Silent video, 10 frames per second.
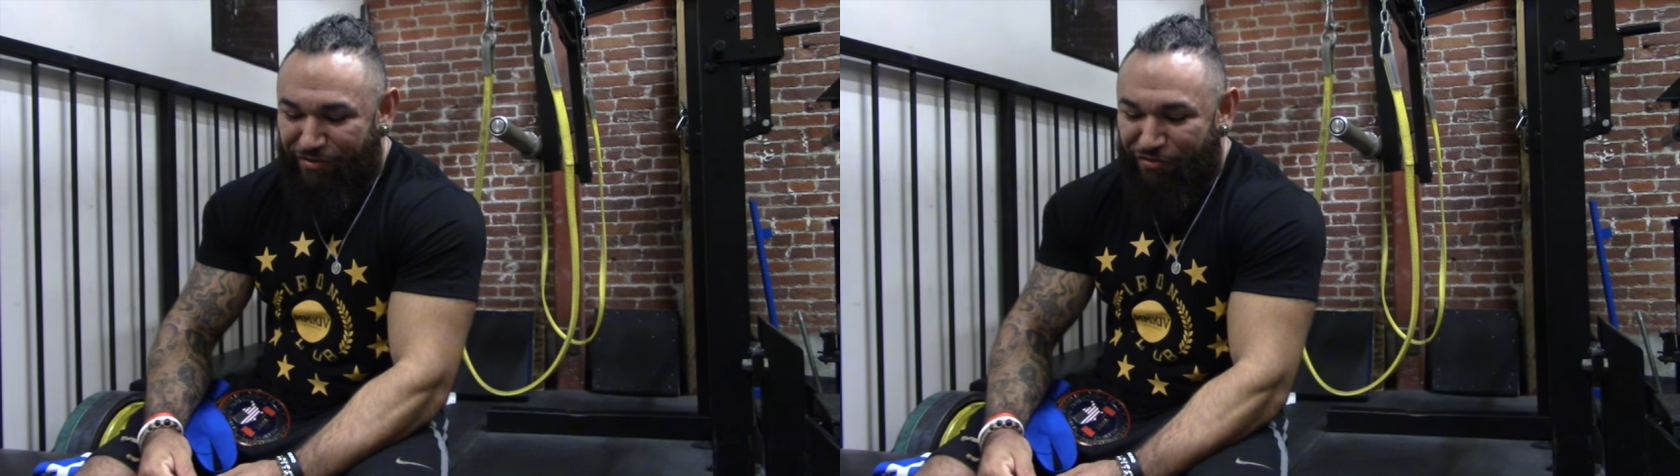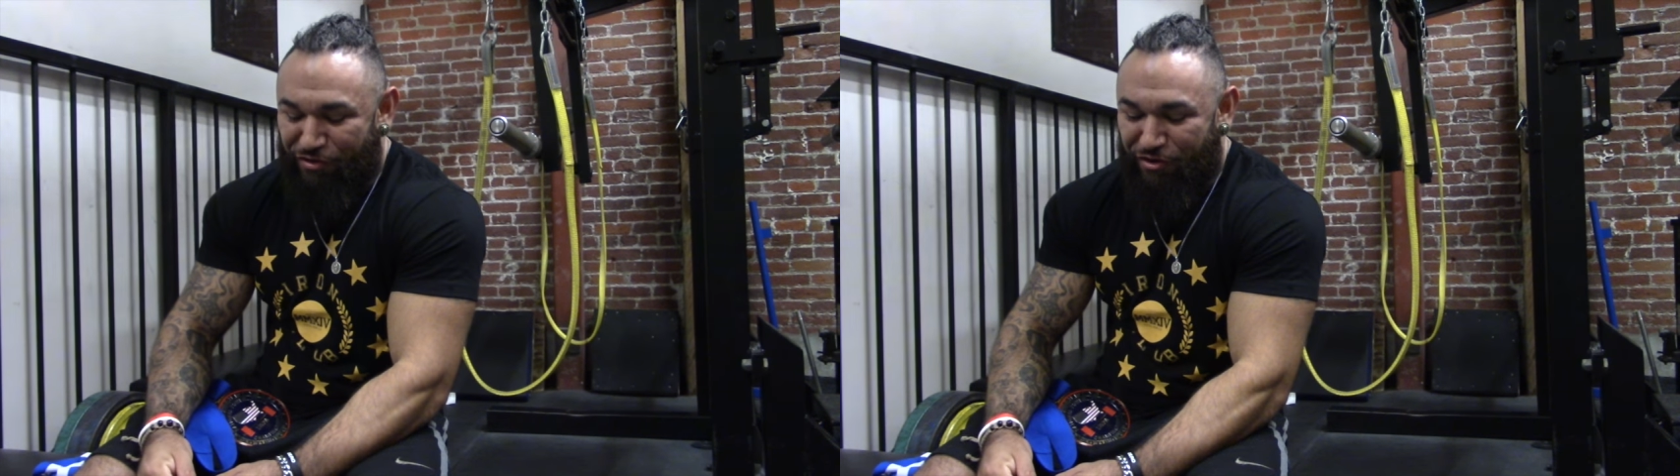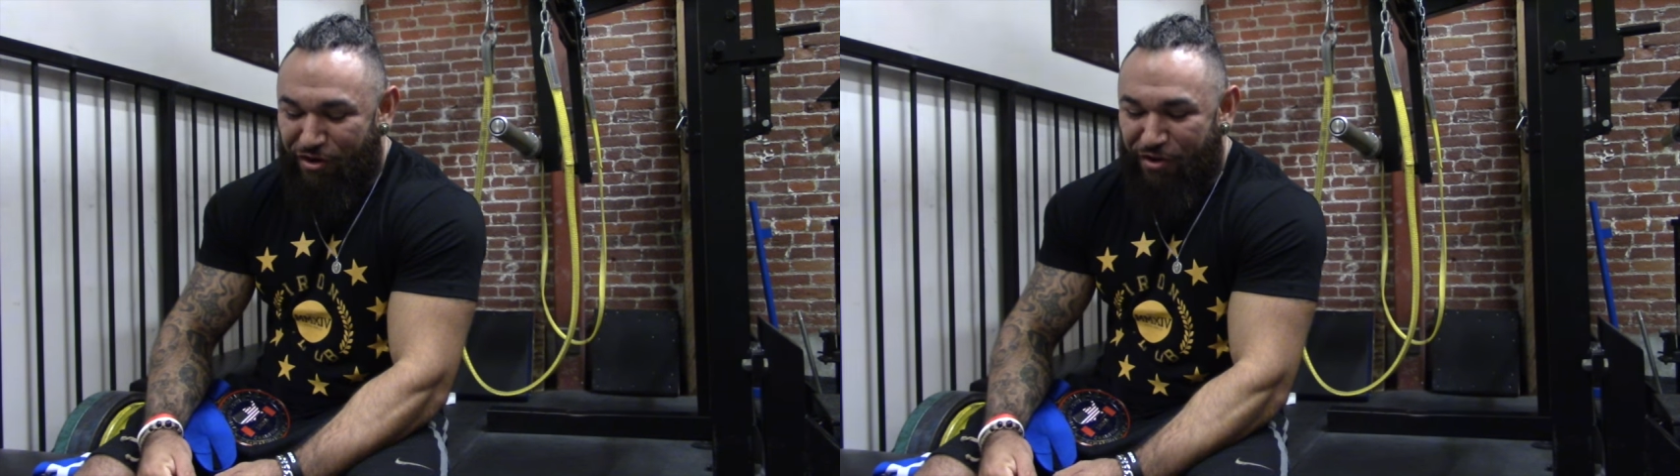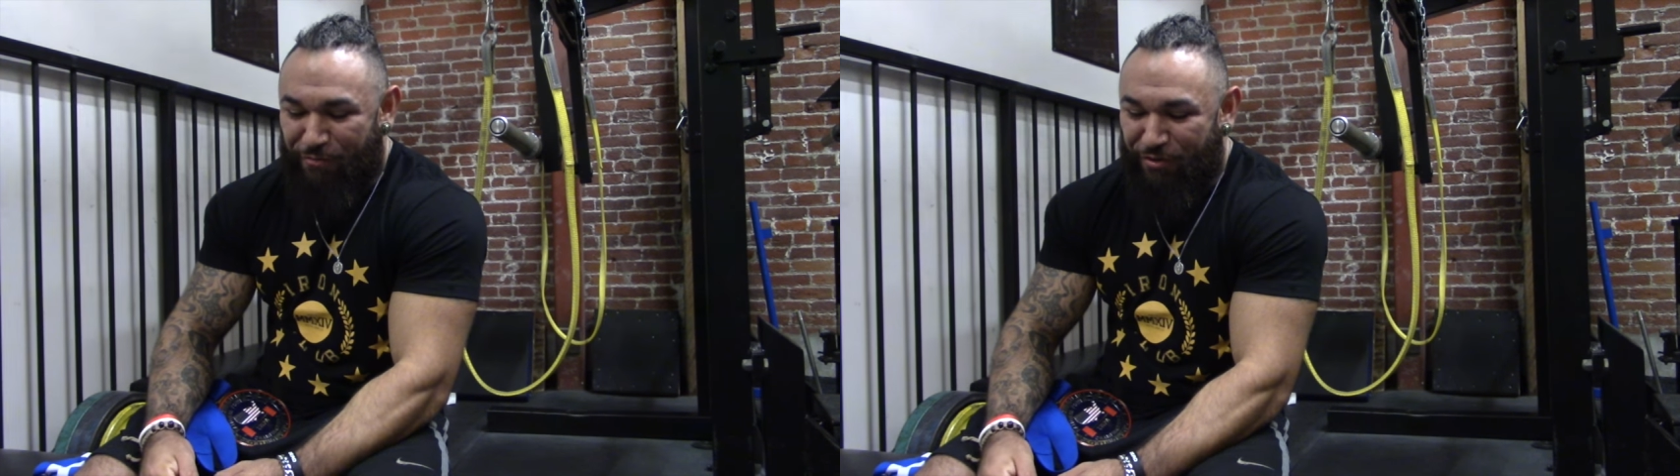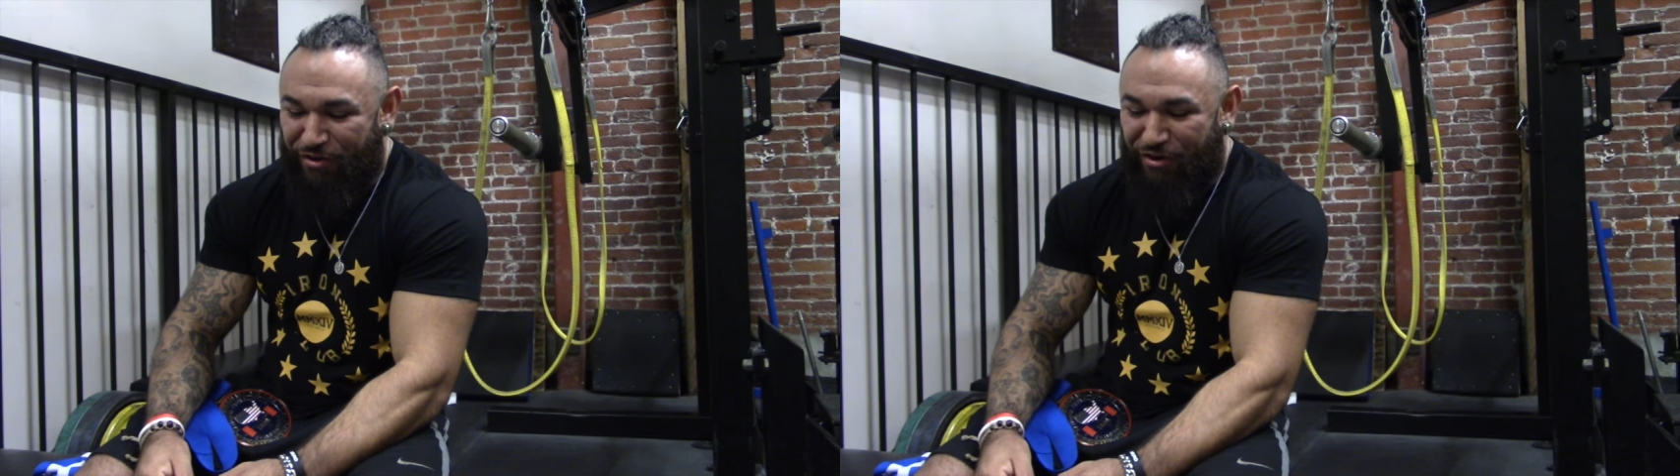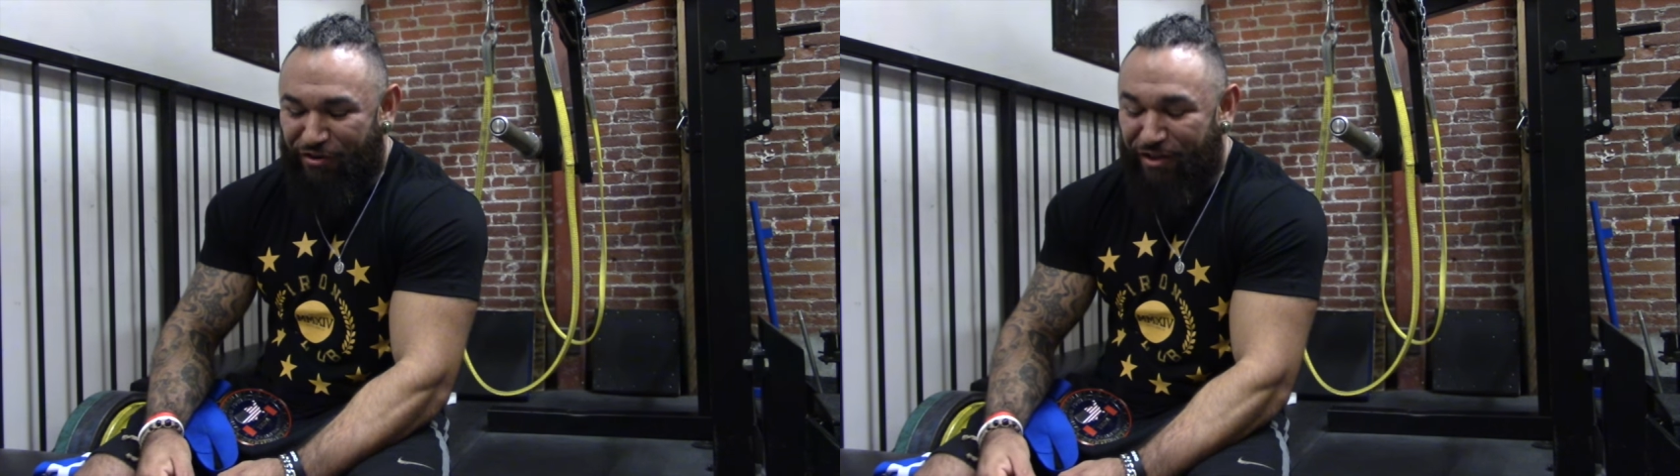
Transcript: sure enough, one year